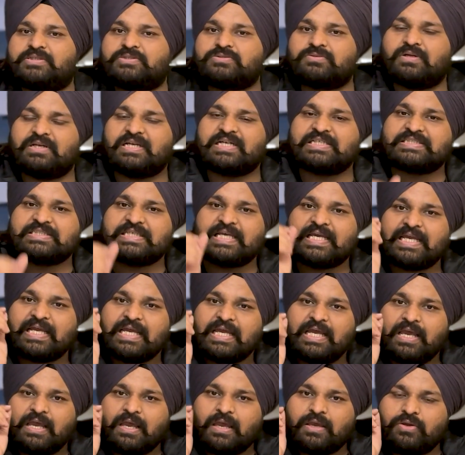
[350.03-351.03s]
So let's say
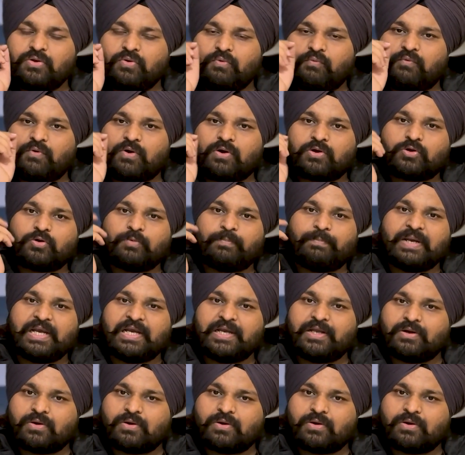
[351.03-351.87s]
you want to build